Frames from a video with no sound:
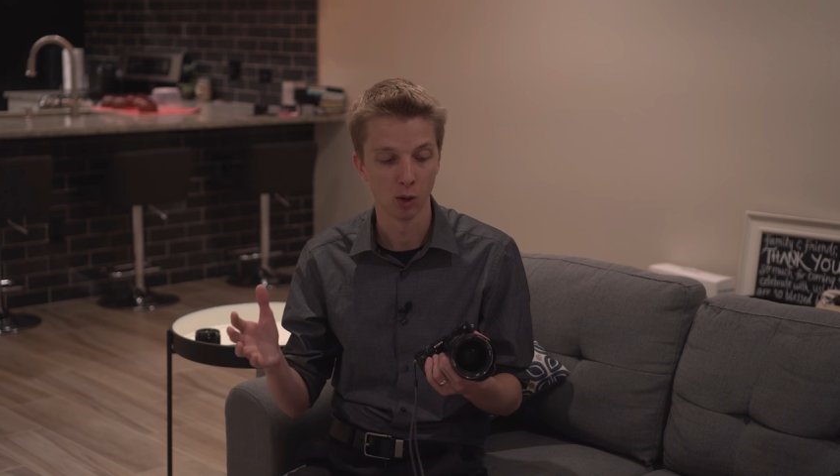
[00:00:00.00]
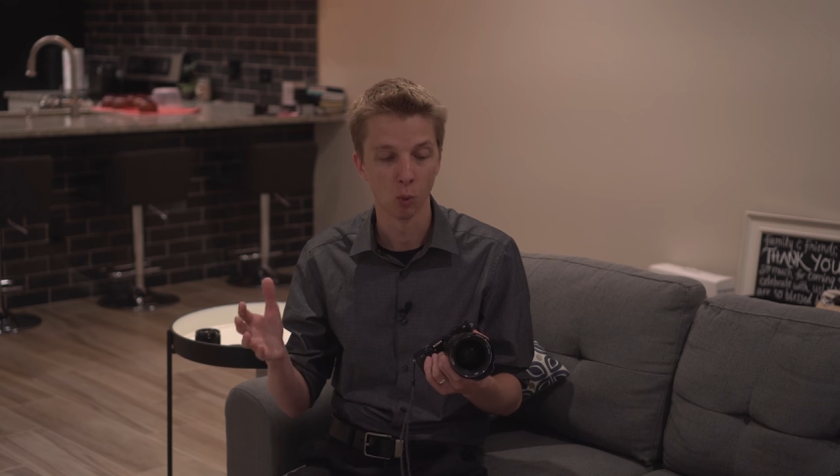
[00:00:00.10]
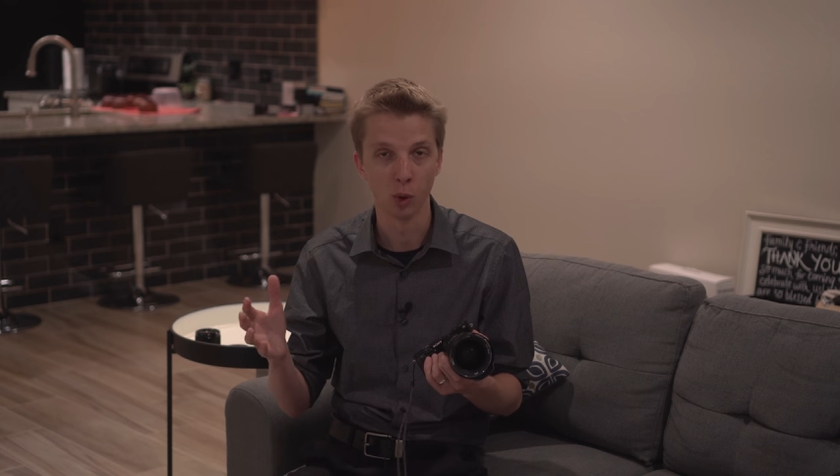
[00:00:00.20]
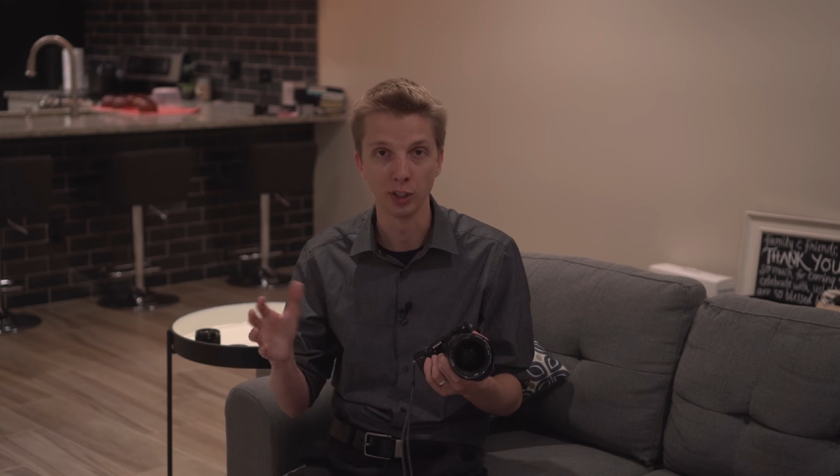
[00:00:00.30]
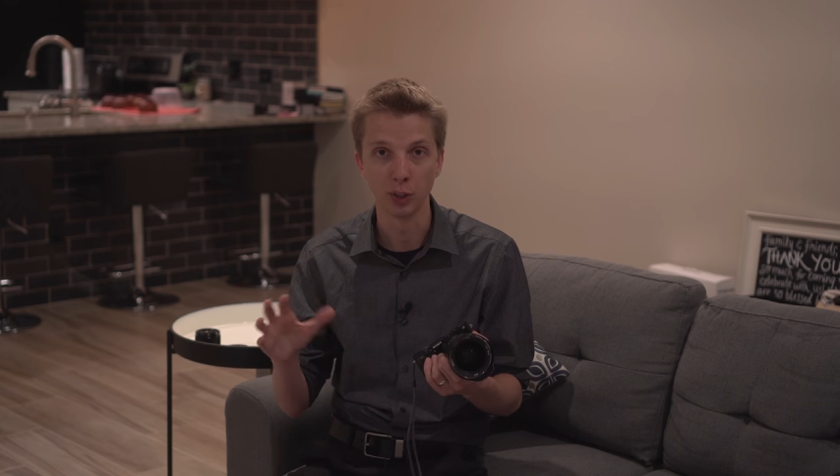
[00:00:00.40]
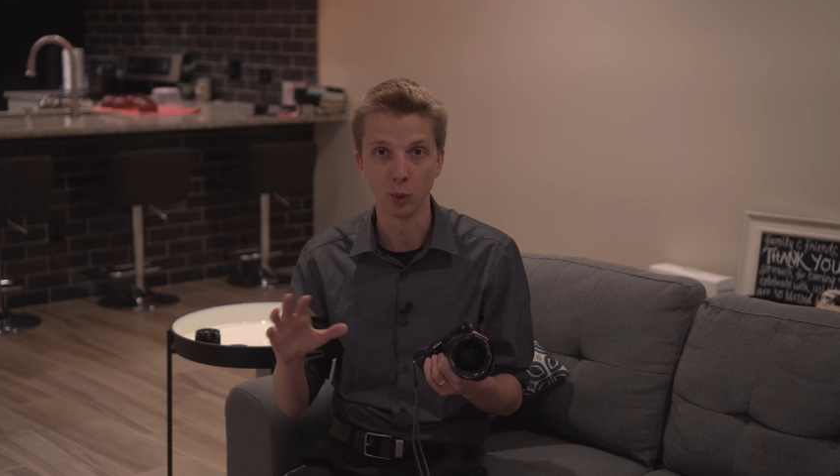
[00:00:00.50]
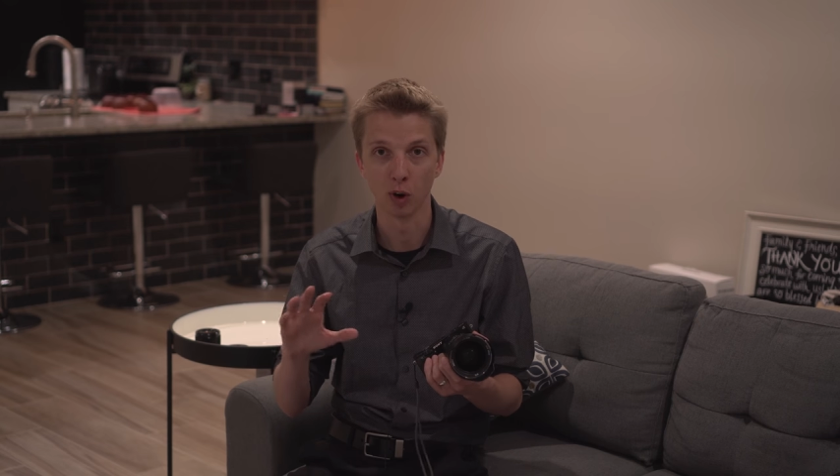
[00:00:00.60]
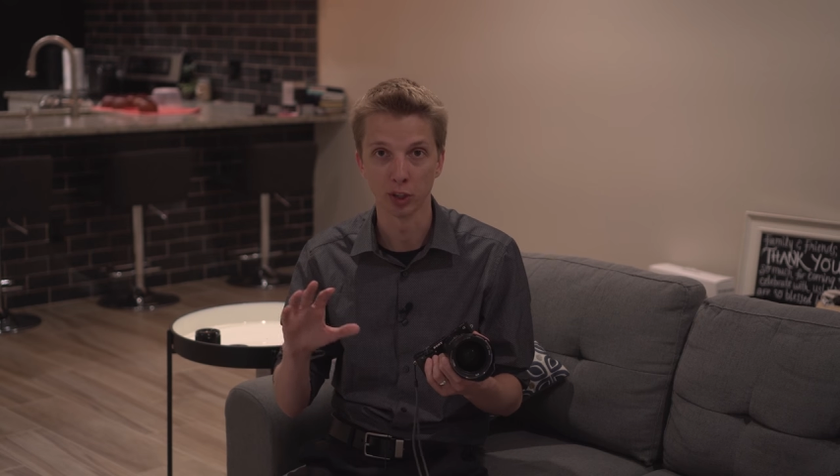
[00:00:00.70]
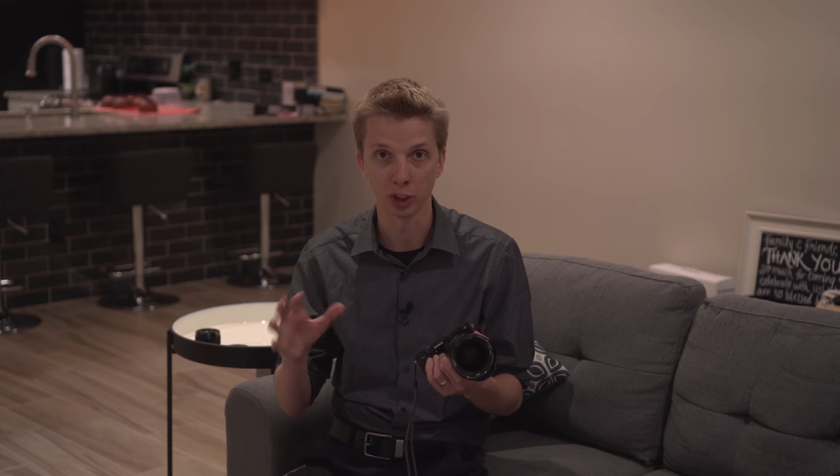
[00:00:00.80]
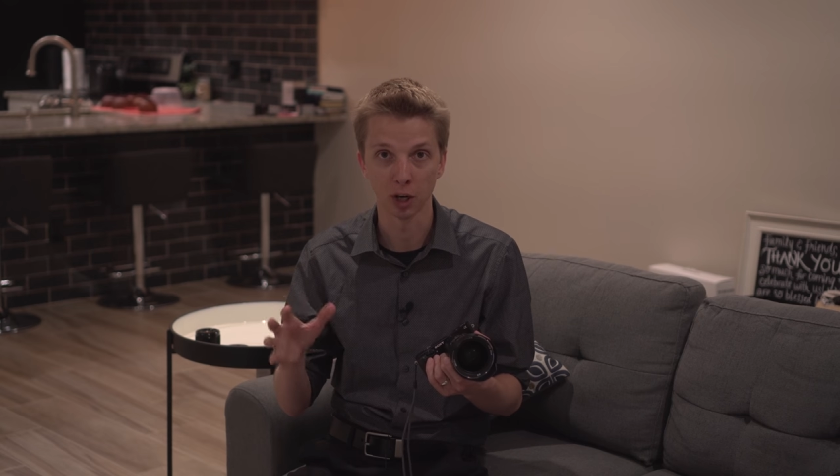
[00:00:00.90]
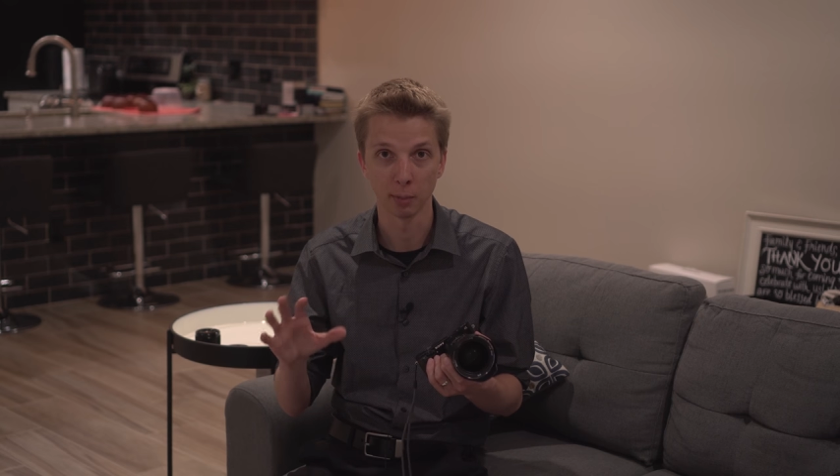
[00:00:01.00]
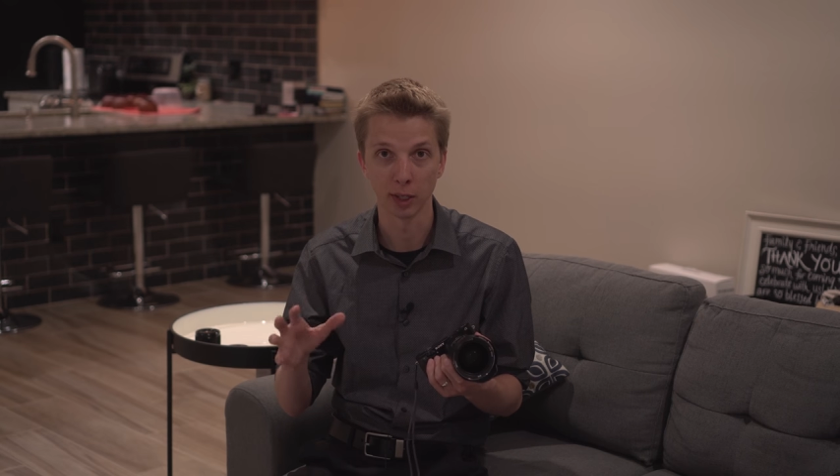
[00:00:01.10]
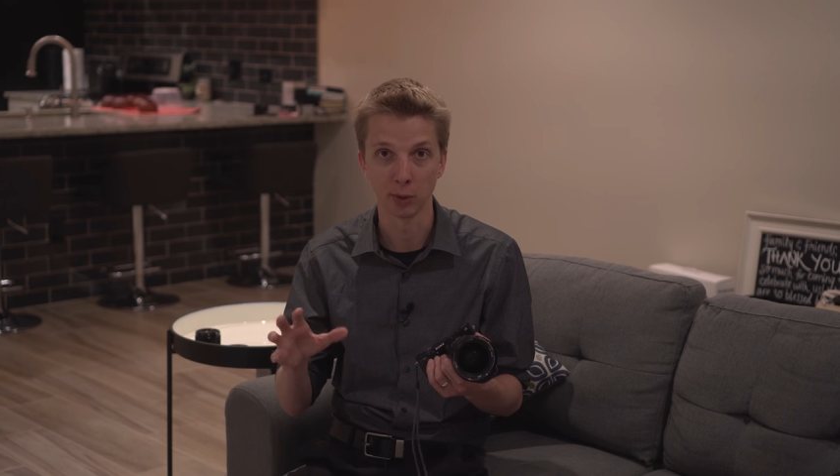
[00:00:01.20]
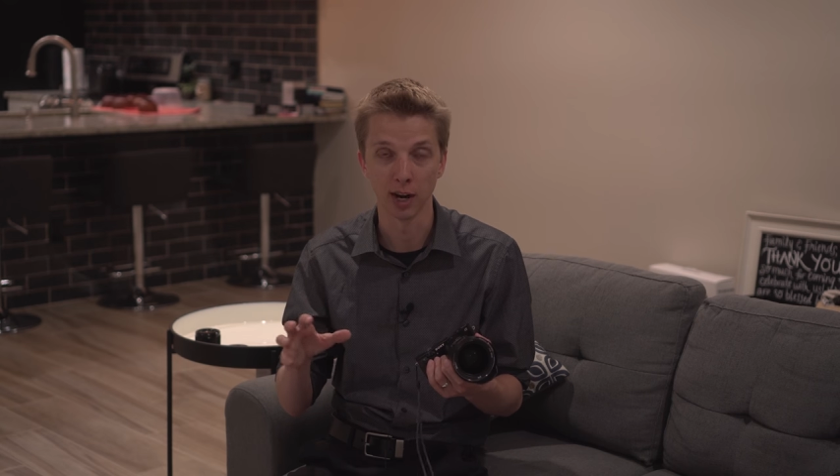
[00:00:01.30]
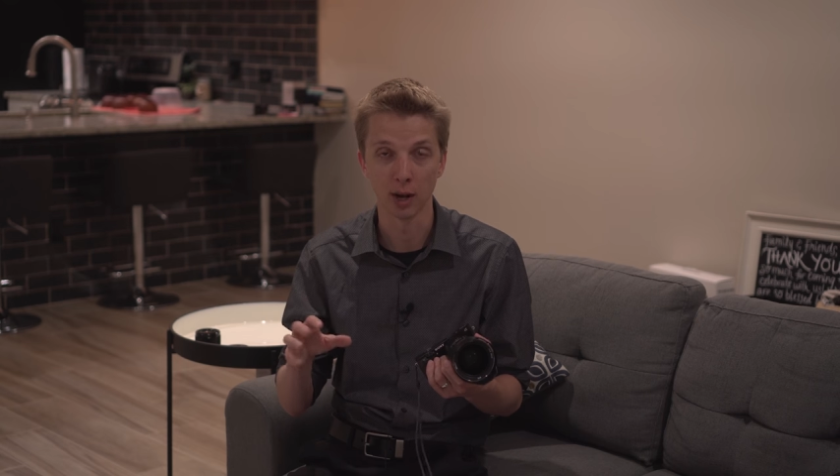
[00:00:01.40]
when you are
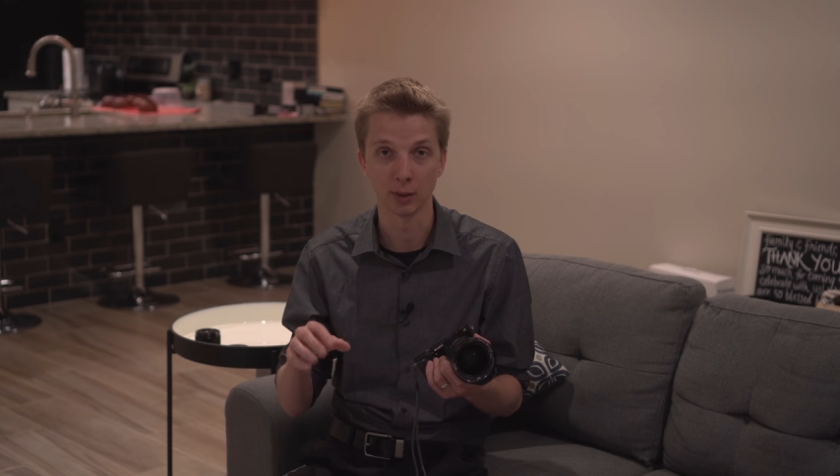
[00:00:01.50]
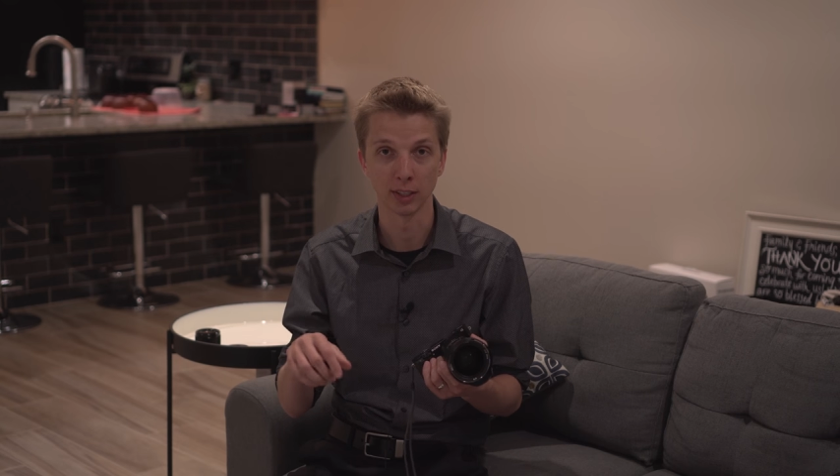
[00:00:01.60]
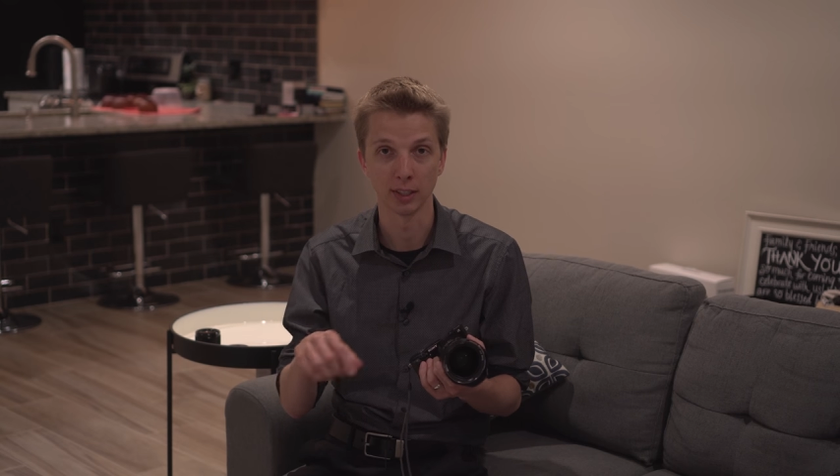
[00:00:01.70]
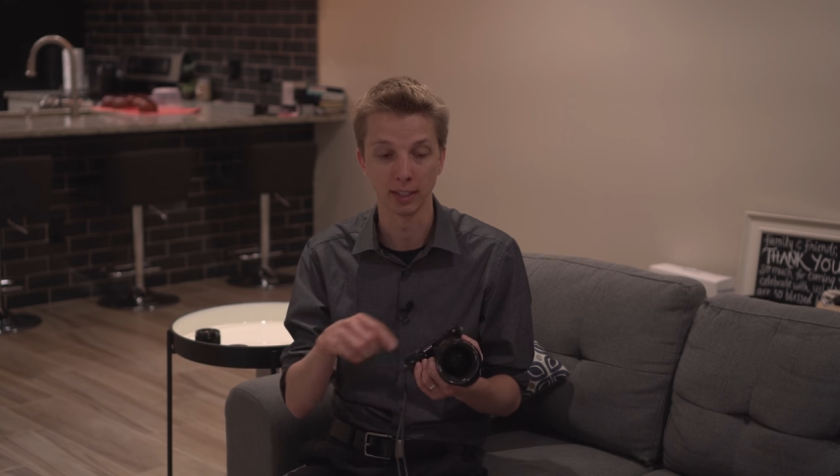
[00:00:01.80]
shopping around